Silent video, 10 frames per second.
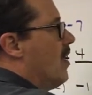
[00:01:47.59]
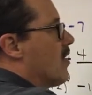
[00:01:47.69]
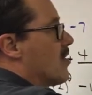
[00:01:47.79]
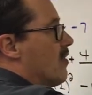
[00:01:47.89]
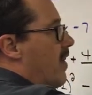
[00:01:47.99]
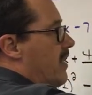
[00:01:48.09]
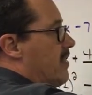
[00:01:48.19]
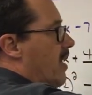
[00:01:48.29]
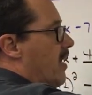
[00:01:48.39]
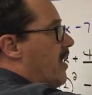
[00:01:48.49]
So if I
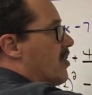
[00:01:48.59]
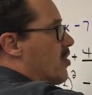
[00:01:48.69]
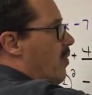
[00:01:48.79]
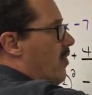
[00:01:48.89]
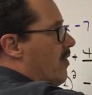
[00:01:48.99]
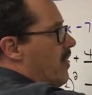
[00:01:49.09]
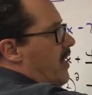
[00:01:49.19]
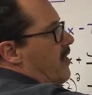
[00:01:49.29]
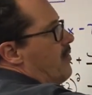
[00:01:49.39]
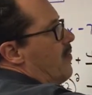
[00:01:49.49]
take square root of
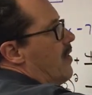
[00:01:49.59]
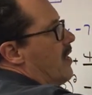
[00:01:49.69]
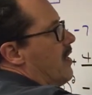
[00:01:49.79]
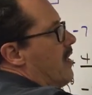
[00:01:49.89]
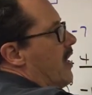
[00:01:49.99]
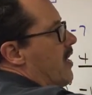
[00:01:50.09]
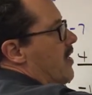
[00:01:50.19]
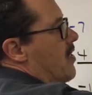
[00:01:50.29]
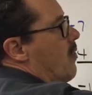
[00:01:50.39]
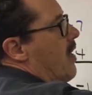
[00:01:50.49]
-1 and I
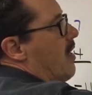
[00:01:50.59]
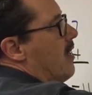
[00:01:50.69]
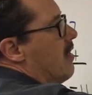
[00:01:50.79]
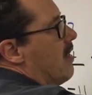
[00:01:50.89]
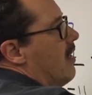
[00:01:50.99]
square it,